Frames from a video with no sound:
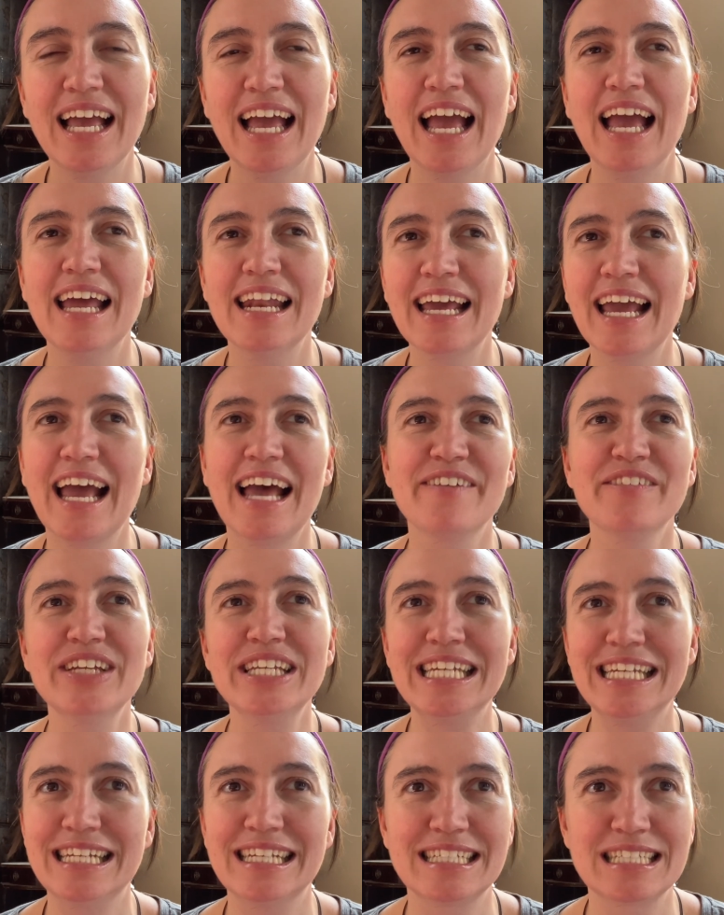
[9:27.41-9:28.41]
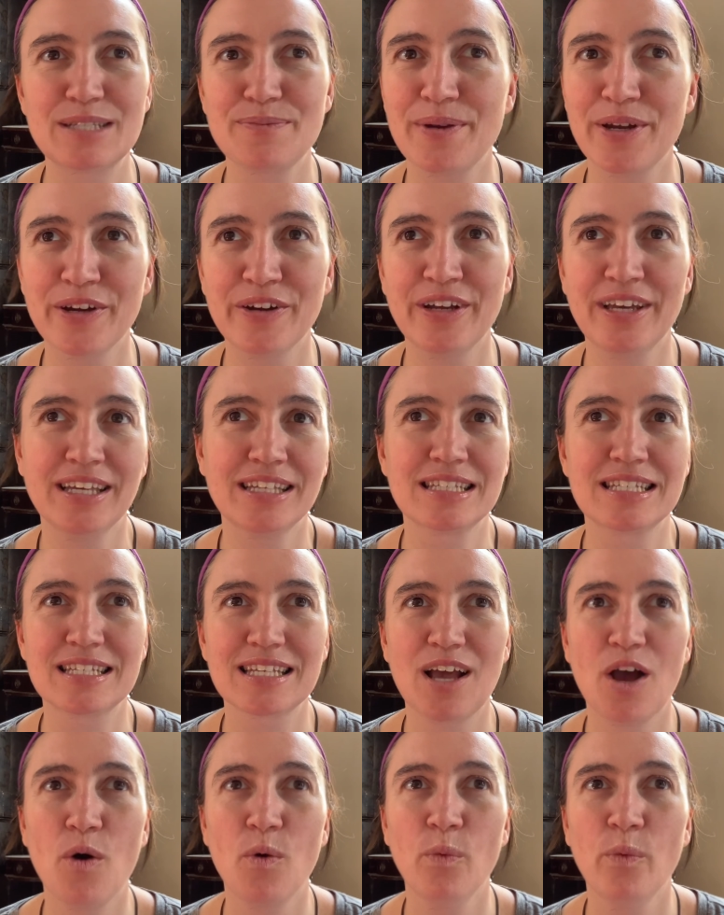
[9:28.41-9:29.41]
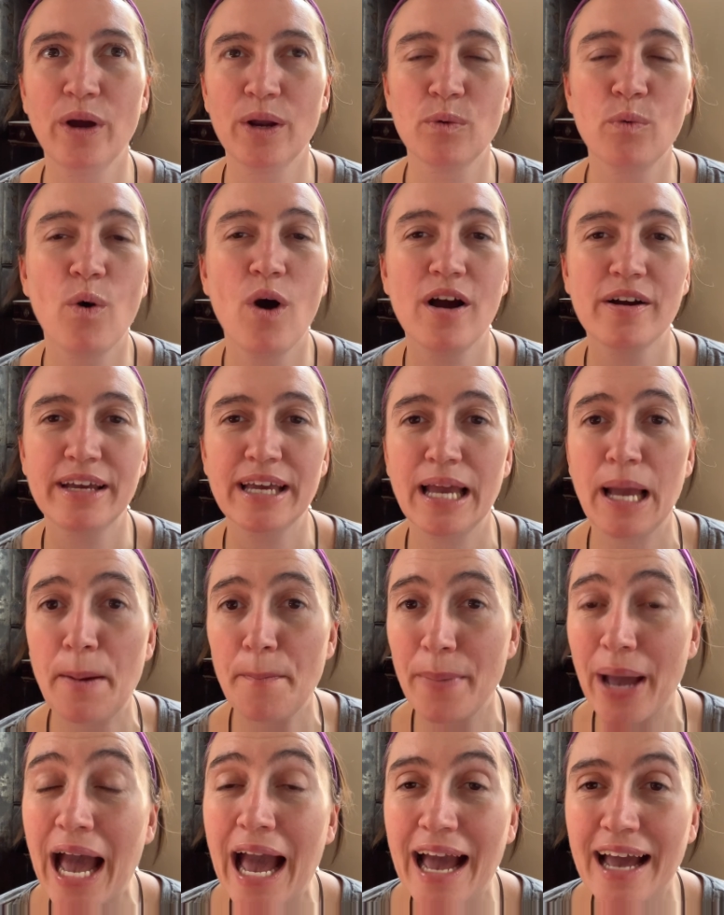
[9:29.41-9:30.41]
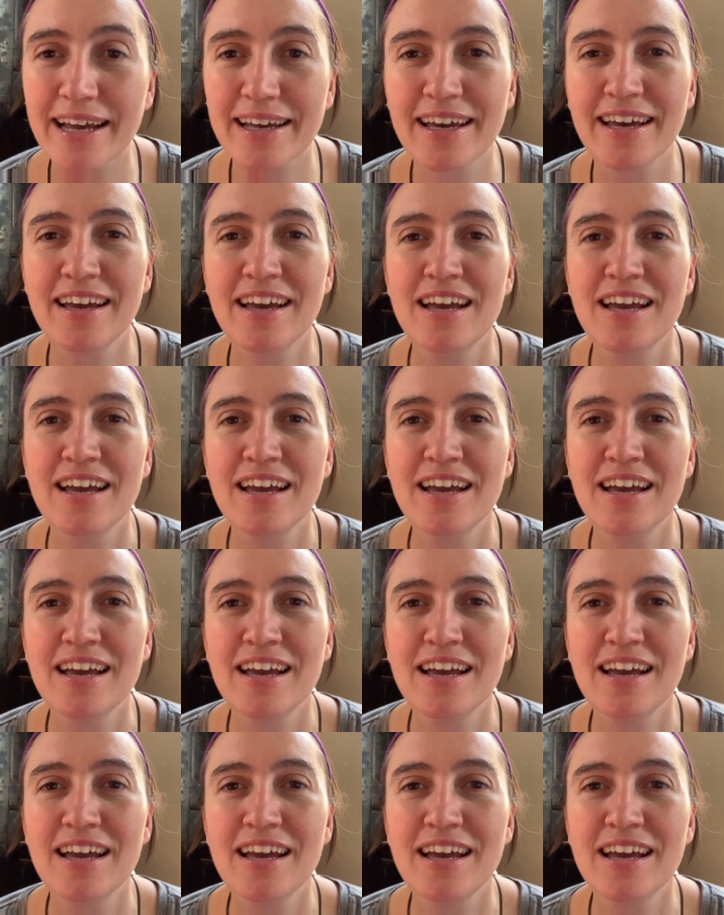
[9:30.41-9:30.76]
and I have a neat experience when walking back.